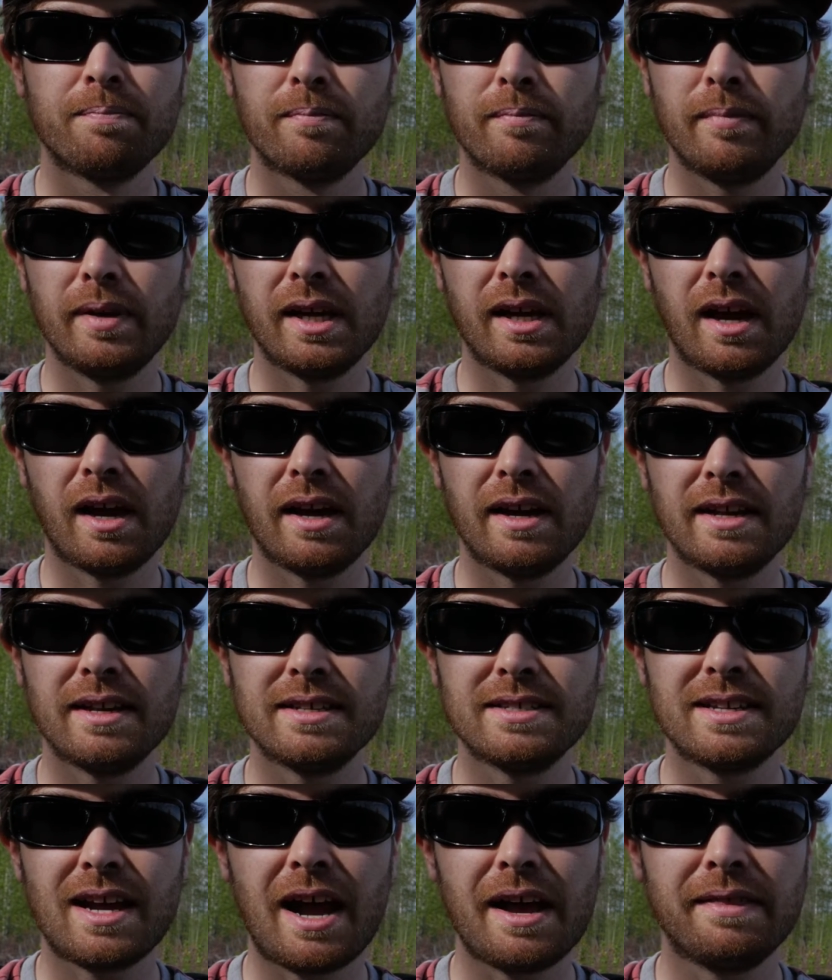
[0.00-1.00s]

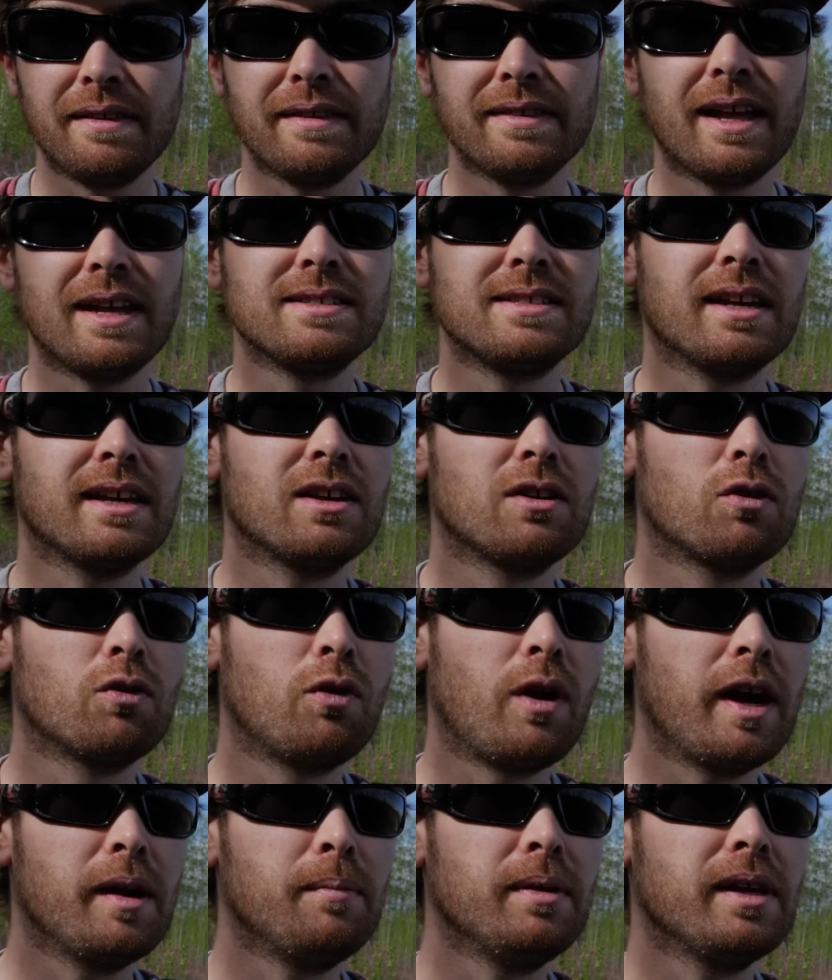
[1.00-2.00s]
because I think that's
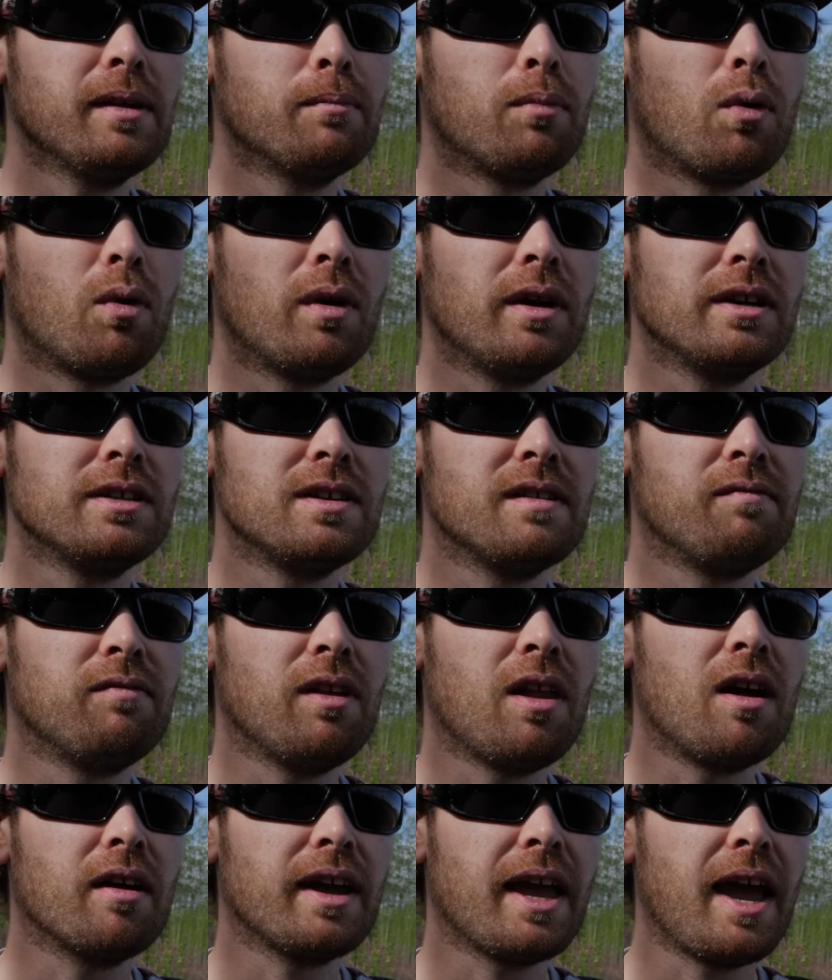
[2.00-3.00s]
incredibly important to
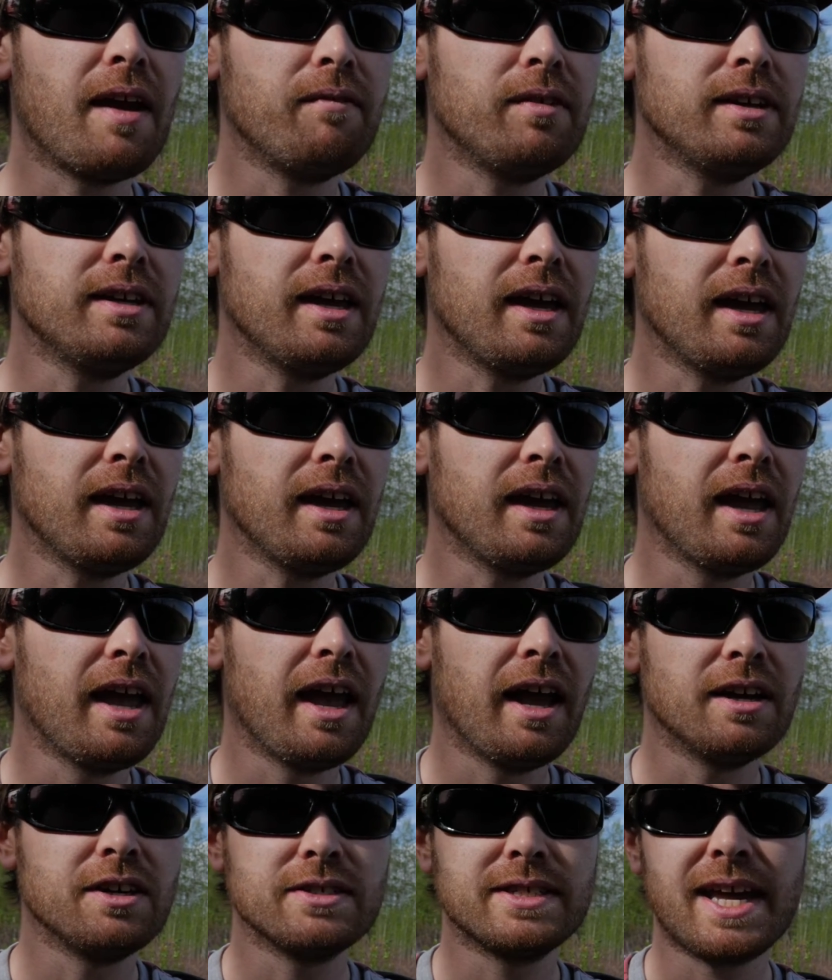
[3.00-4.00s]
vlog every day
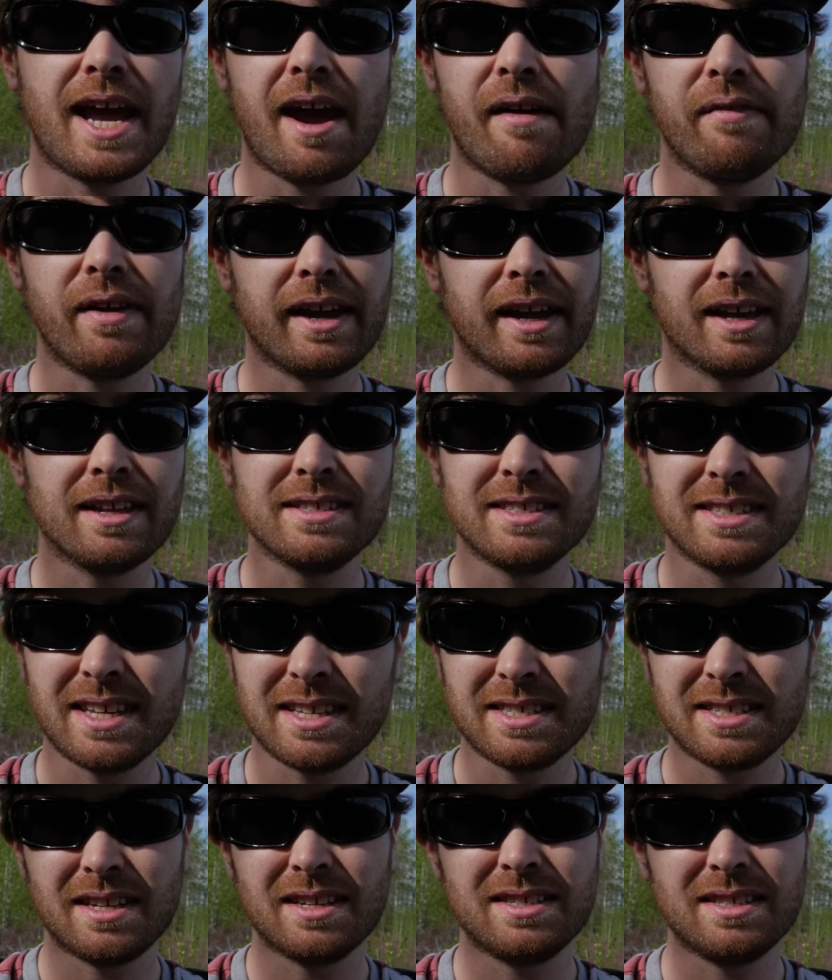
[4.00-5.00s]
and just have that
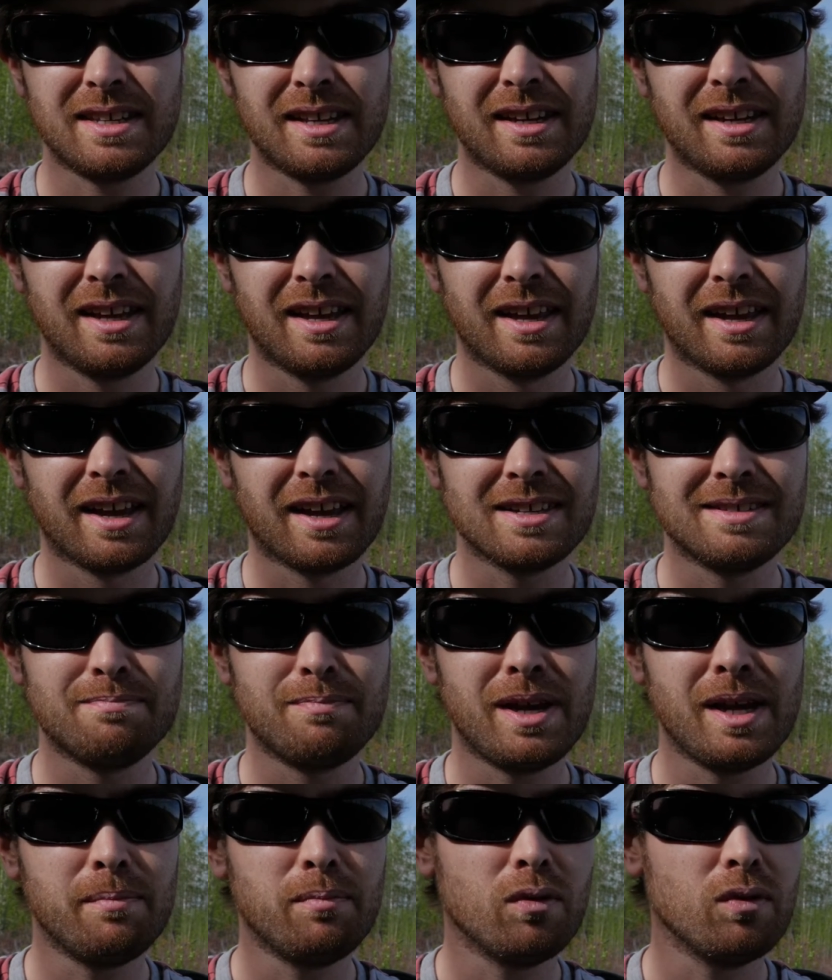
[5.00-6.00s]
consistency, because
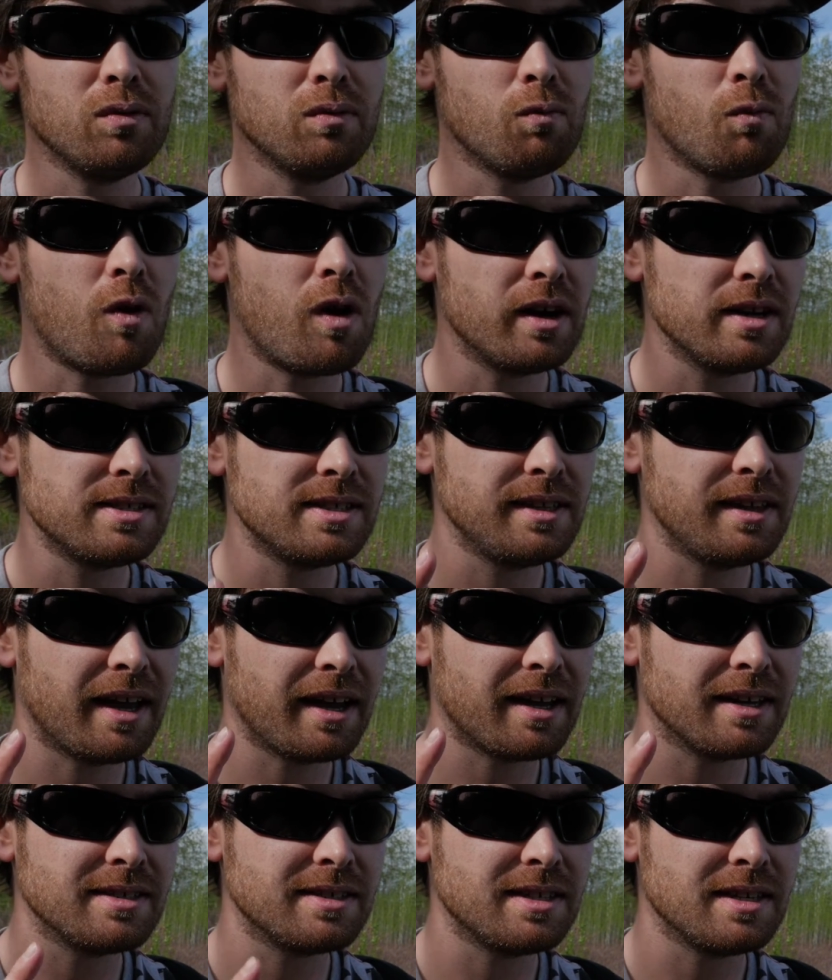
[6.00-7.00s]
people want to see that
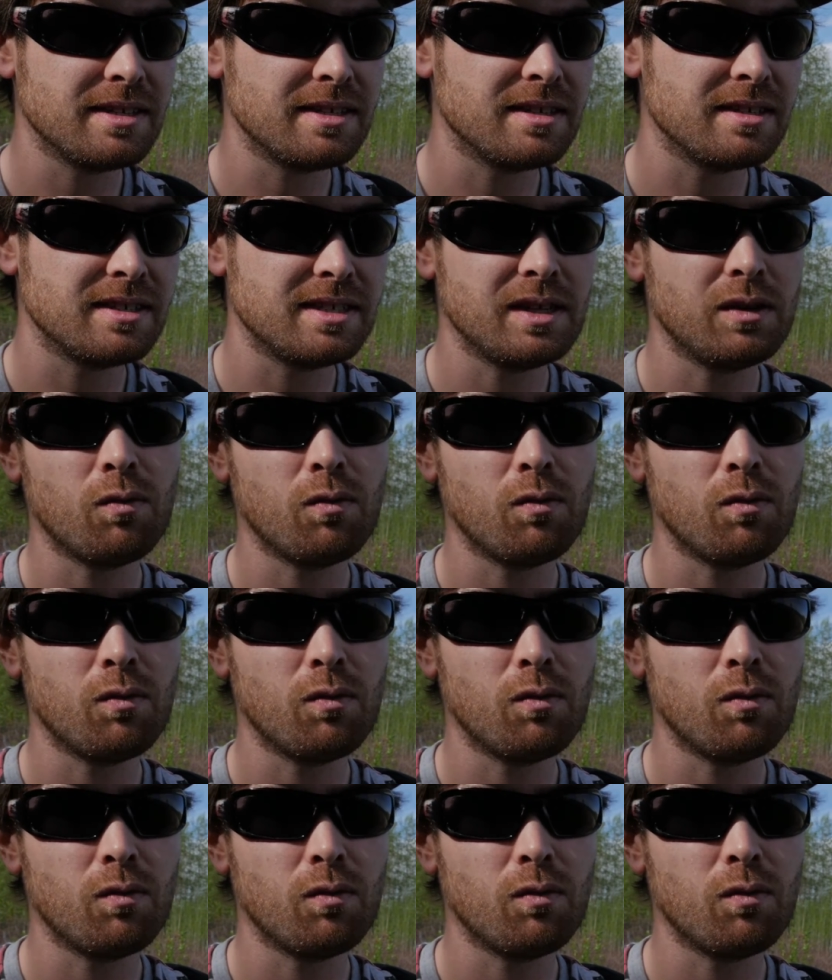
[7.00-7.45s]
consistency.